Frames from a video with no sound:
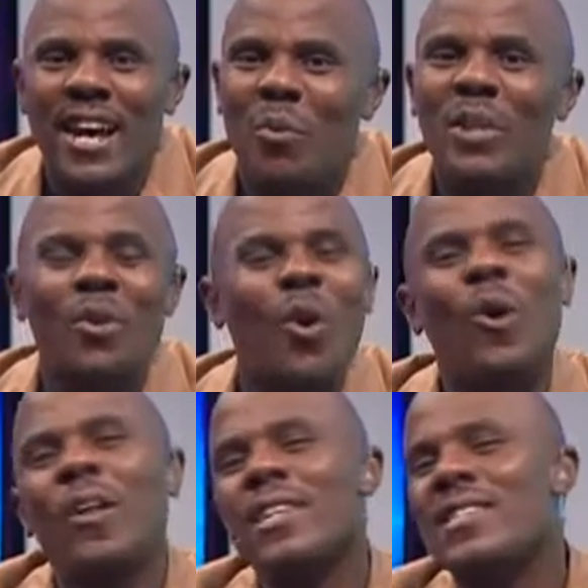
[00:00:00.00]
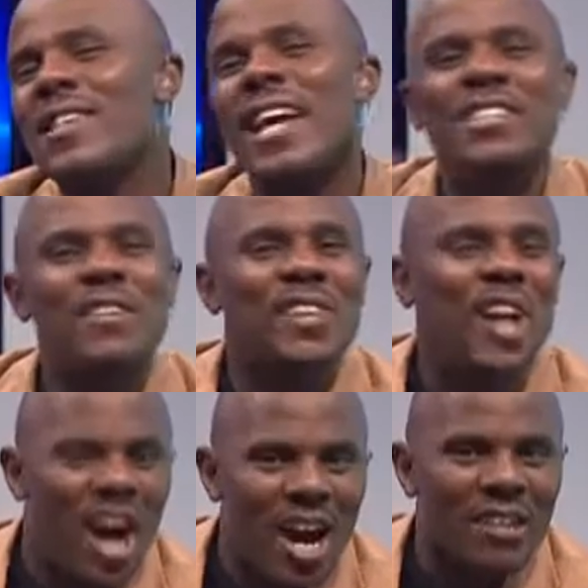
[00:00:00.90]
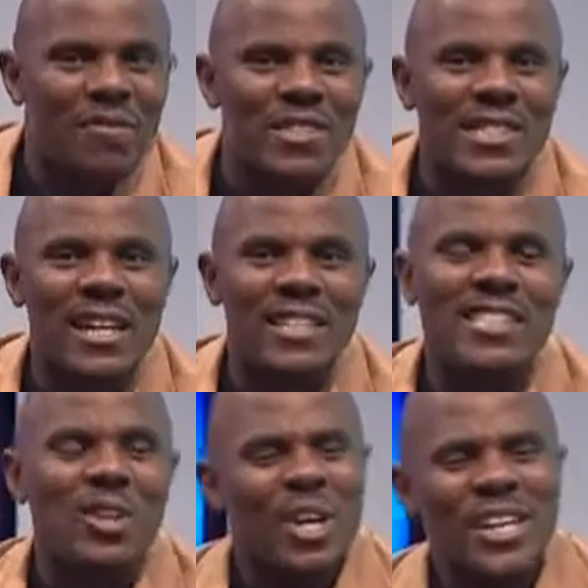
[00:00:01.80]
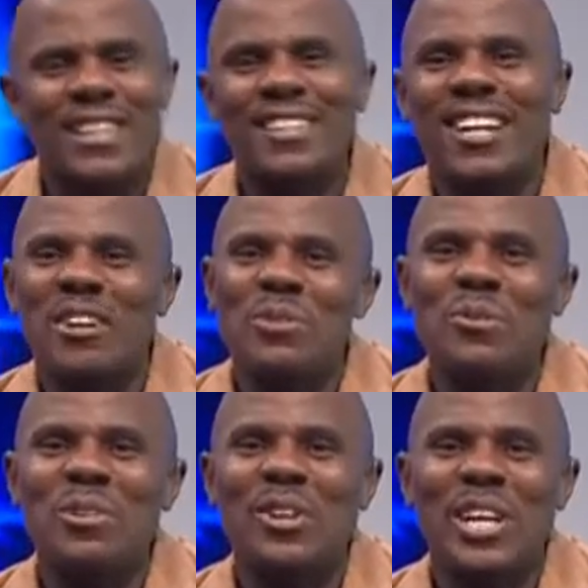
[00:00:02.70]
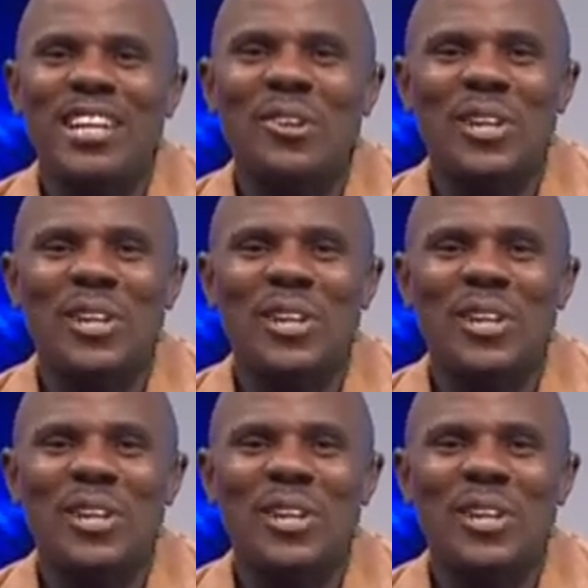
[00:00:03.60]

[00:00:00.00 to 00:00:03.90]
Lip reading: with all the state-of-the-art facilities. Look at the tracksuit. Look at